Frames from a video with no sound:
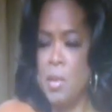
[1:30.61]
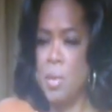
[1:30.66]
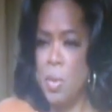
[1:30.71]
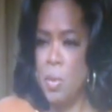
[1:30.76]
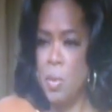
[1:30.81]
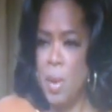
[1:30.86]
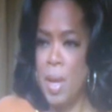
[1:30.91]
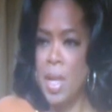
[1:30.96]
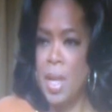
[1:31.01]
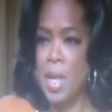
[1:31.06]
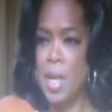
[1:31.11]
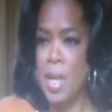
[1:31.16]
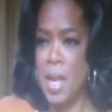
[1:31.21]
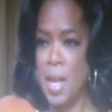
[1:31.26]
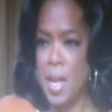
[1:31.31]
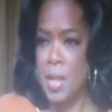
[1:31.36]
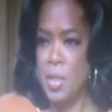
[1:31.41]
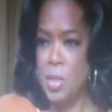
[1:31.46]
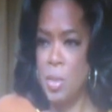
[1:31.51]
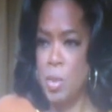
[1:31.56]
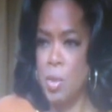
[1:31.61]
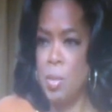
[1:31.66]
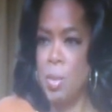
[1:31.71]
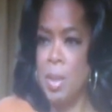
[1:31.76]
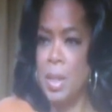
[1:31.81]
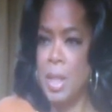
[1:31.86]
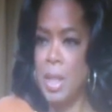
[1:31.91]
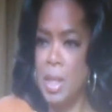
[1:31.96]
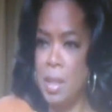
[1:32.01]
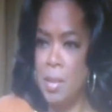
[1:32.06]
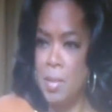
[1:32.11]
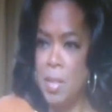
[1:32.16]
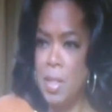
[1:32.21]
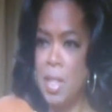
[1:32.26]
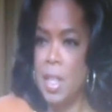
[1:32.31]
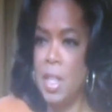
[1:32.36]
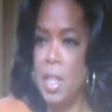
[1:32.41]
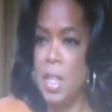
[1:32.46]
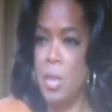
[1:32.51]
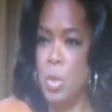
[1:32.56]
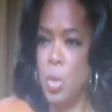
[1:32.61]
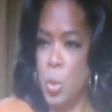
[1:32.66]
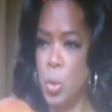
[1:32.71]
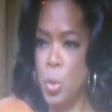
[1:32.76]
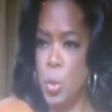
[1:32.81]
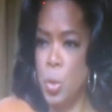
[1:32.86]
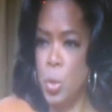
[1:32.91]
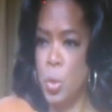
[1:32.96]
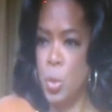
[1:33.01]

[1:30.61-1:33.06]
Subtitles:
time you recognized or believed that he truly...